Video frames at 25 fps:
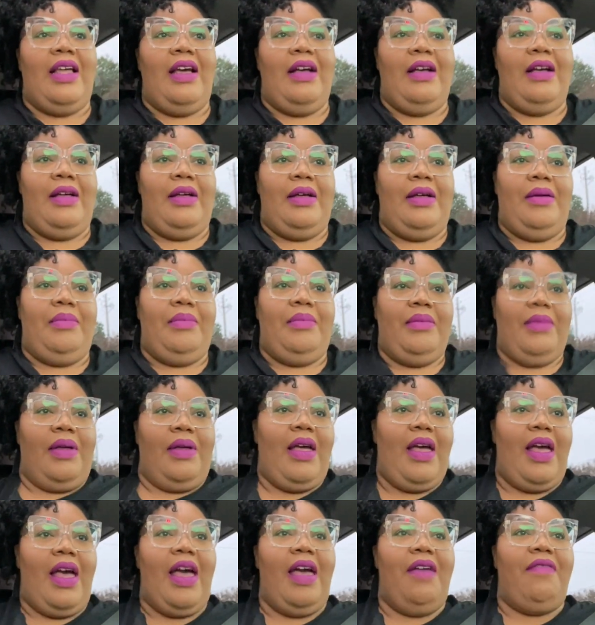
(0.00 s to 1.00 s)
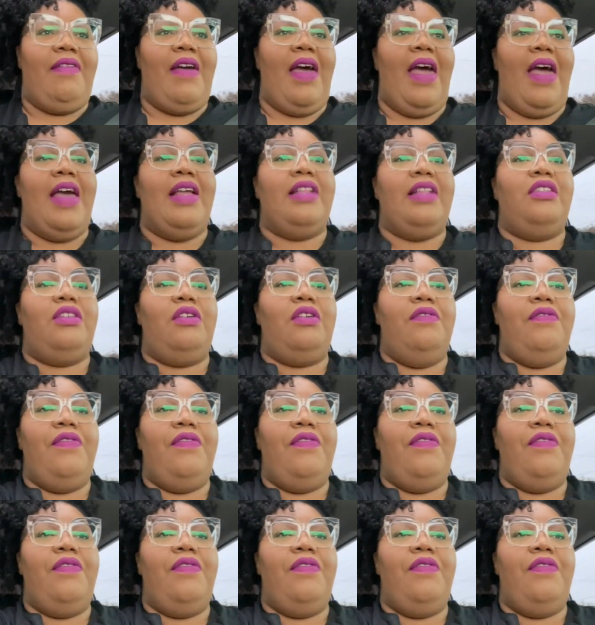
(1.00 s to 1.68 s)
I've had so